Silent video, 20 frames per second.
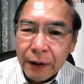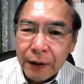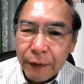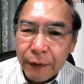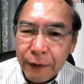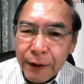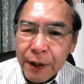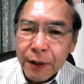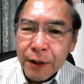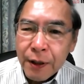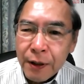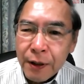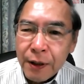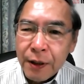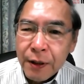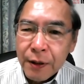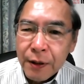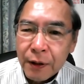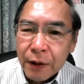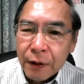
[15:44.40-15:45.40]
deficiency
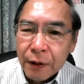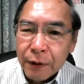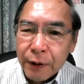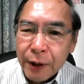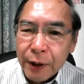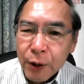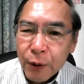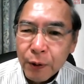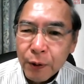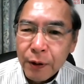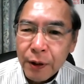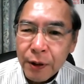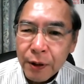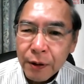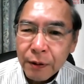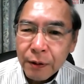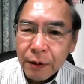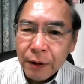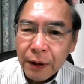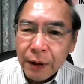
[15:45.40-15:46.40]
needs of
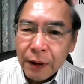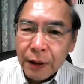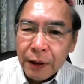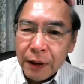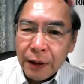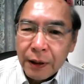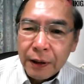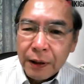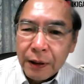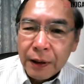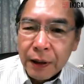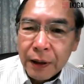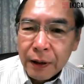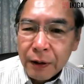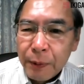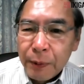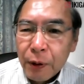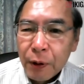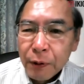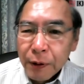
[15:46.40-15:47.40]
recognition
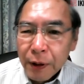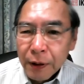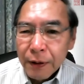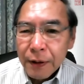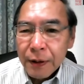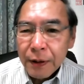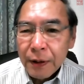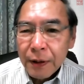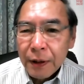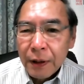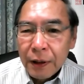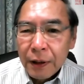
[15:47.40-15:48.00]
and belongings.